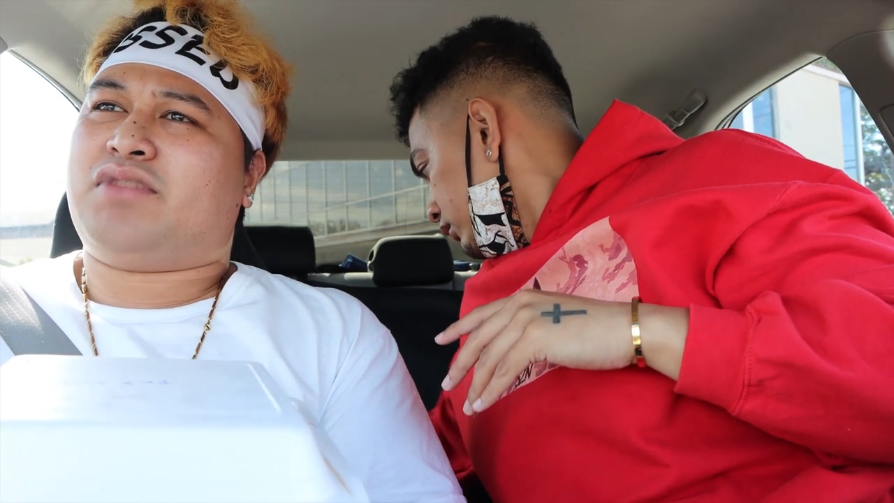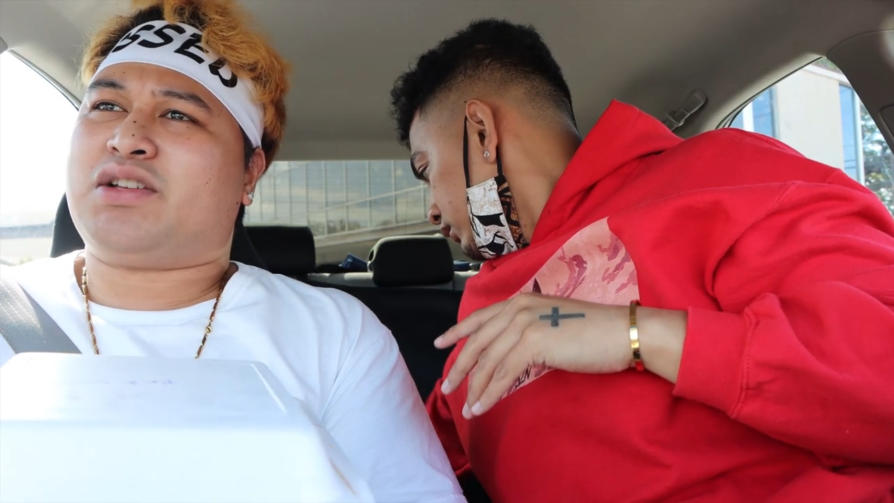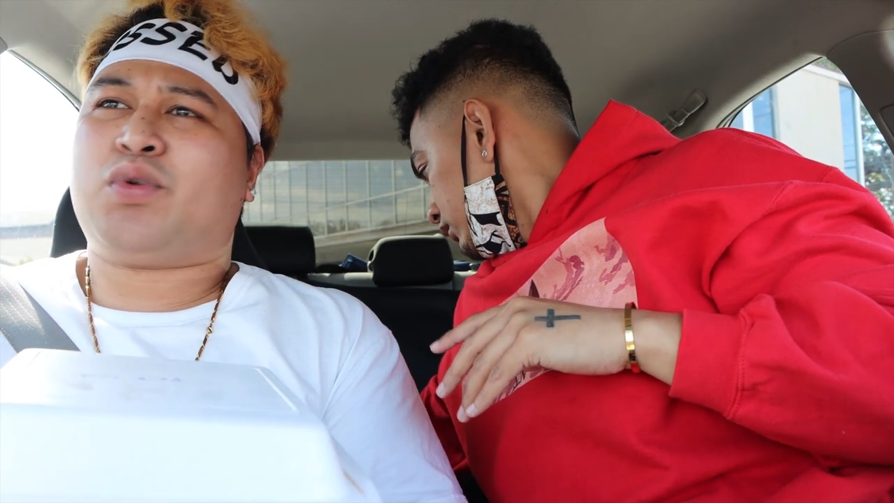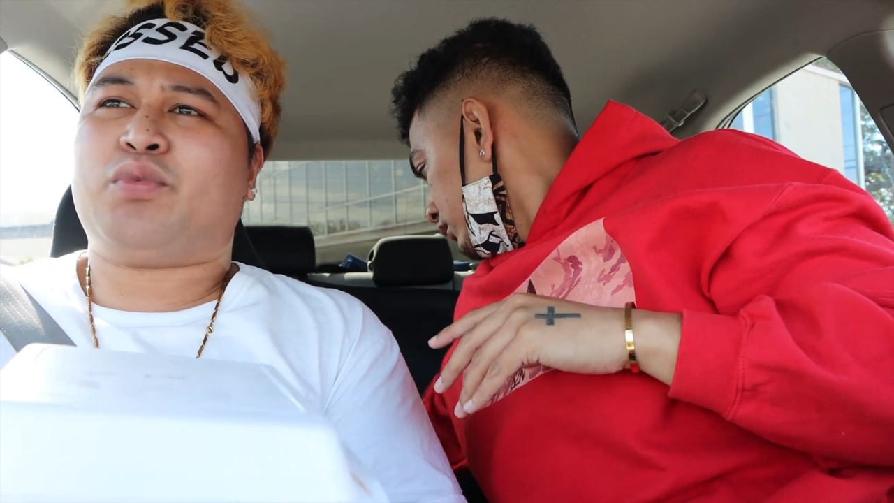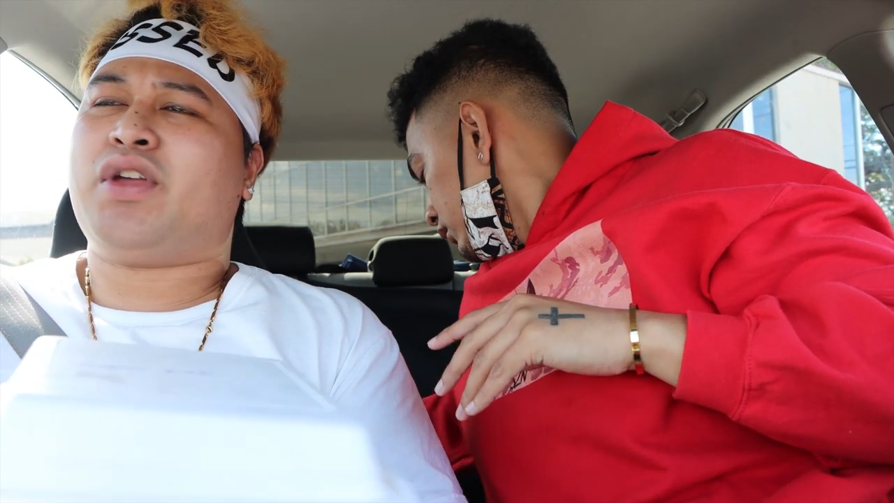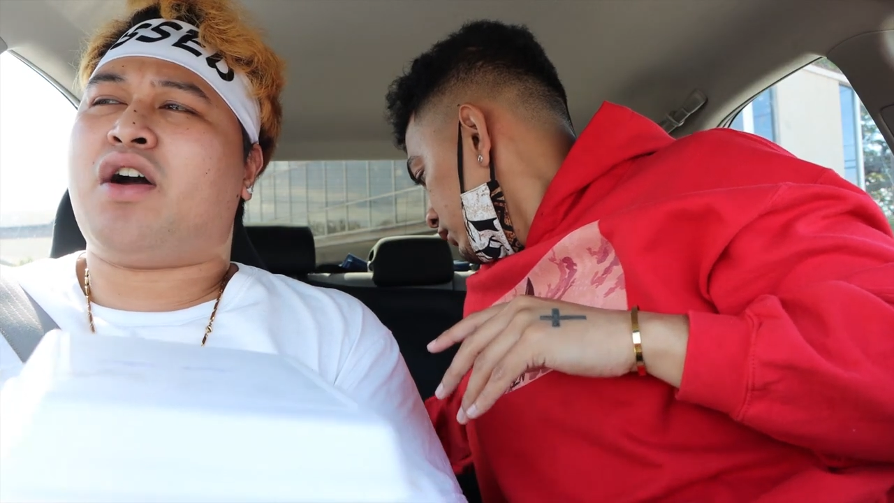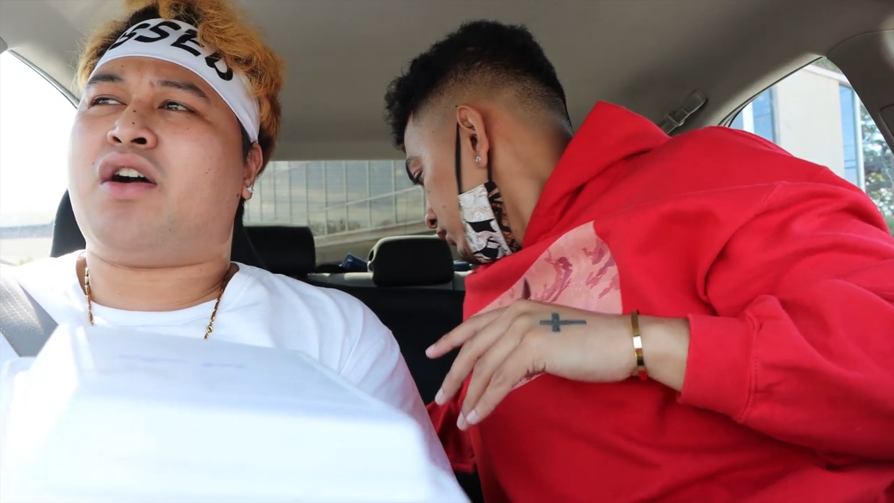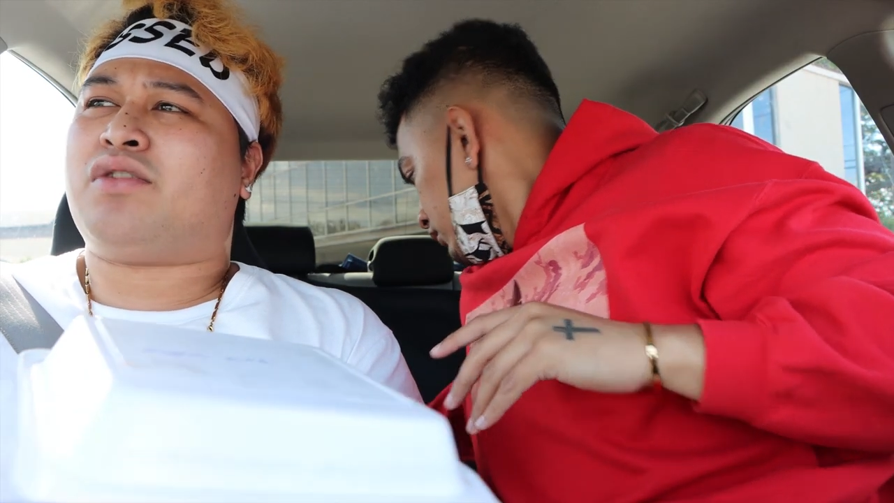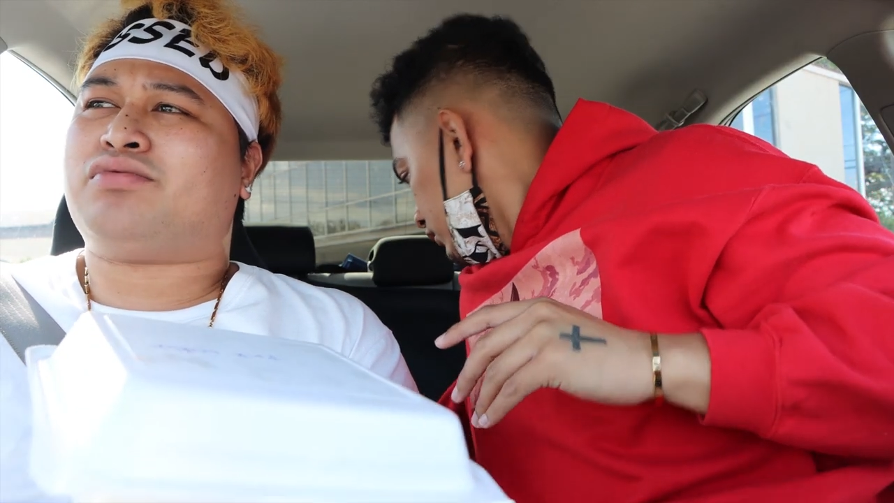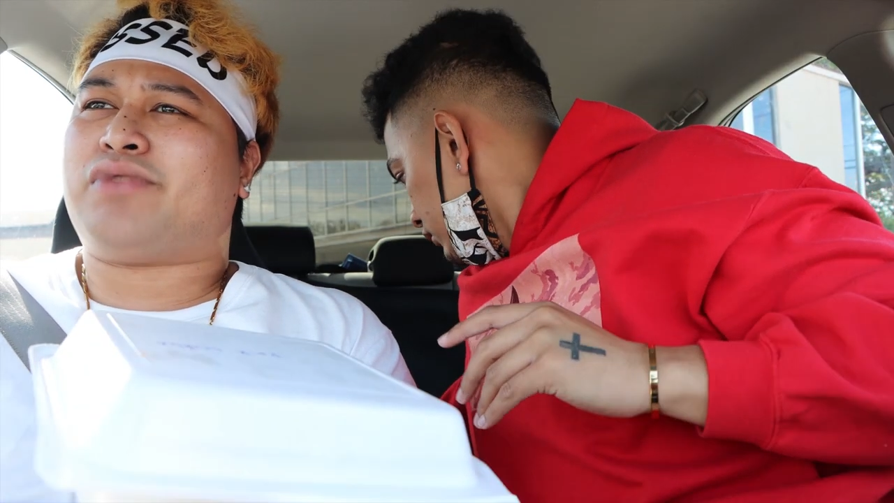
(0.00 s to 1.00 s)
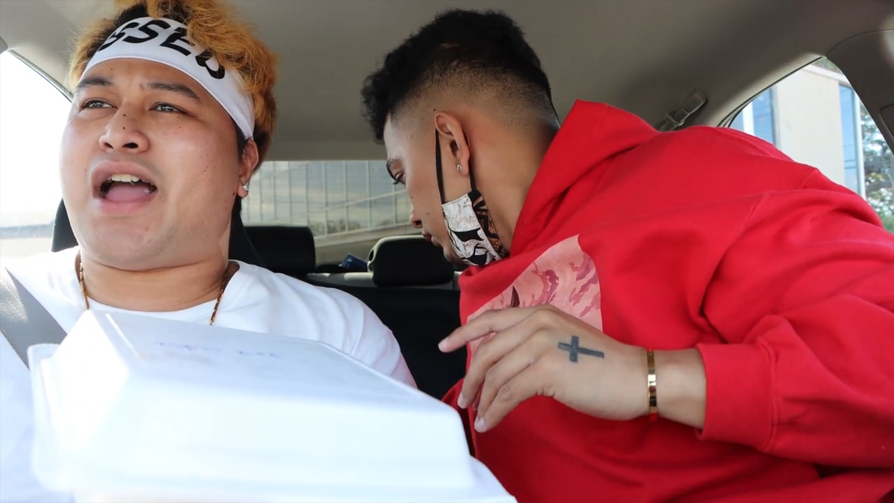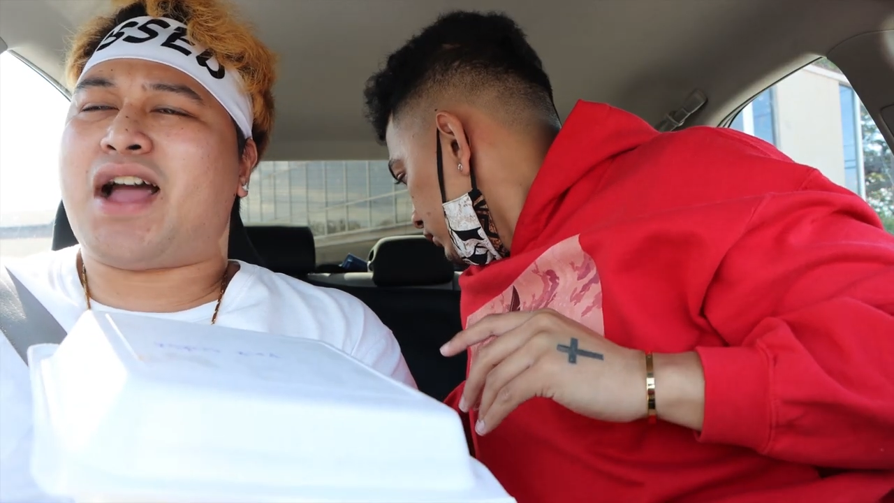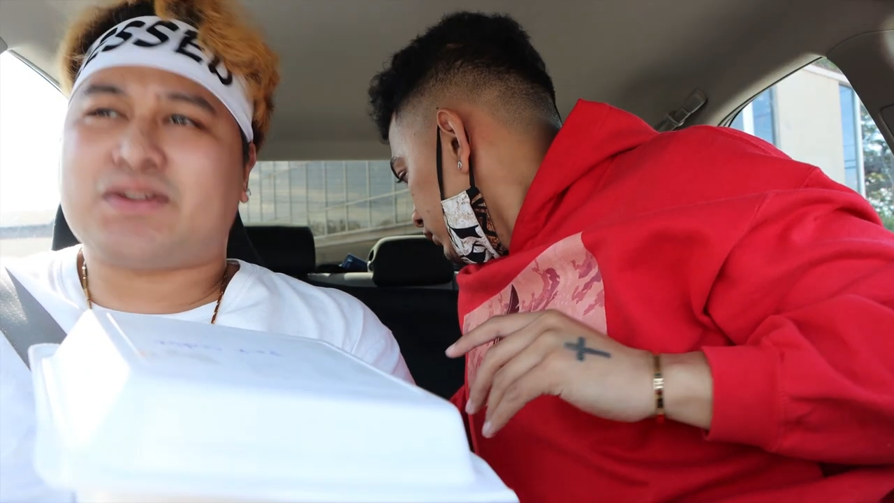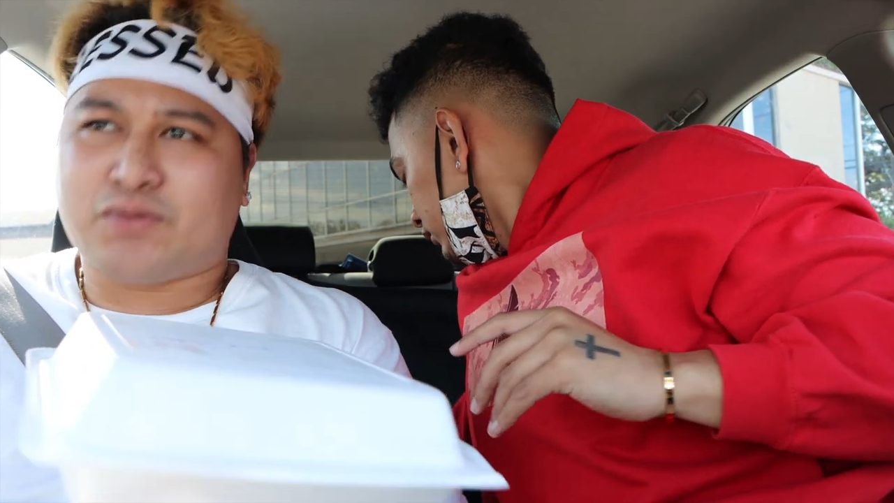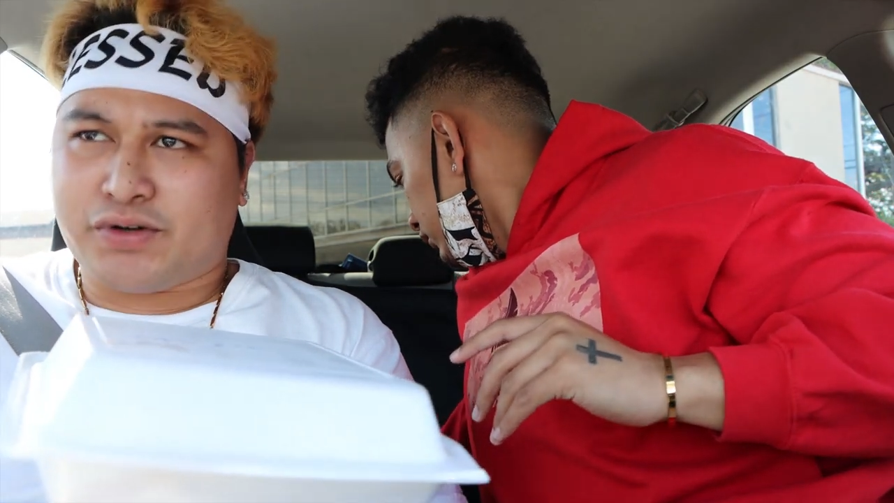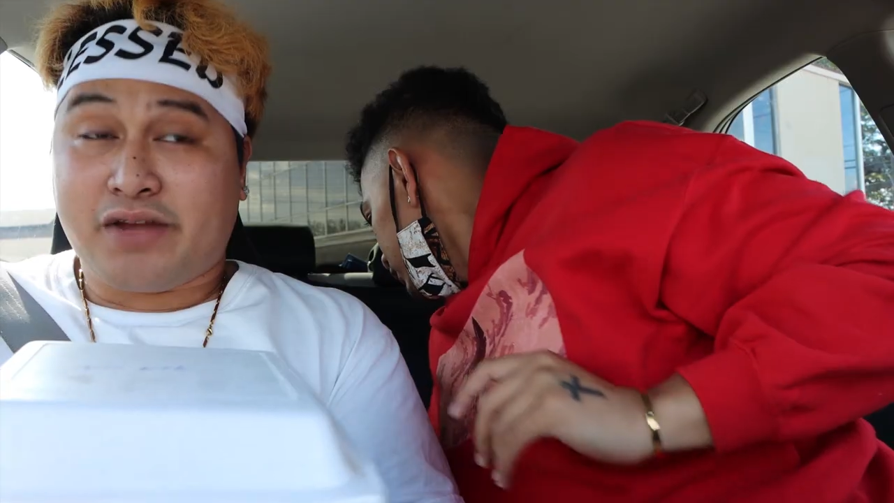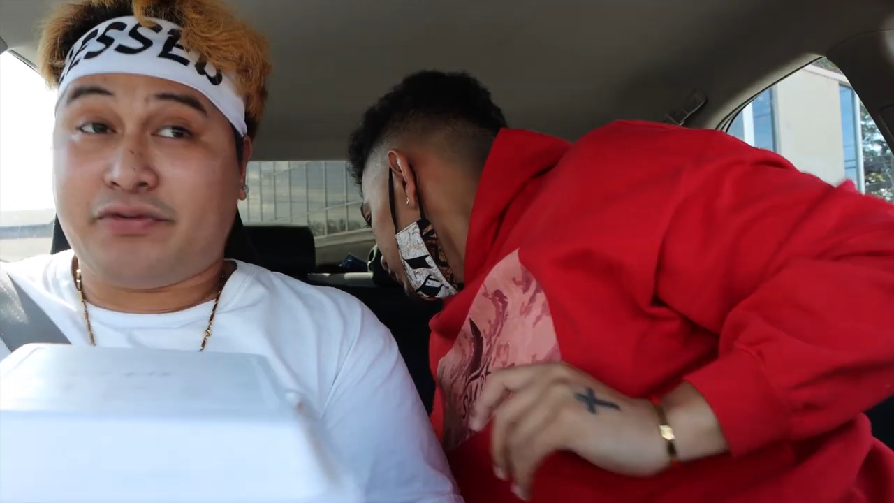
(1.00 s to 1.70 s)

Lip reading: That's what we all ask for.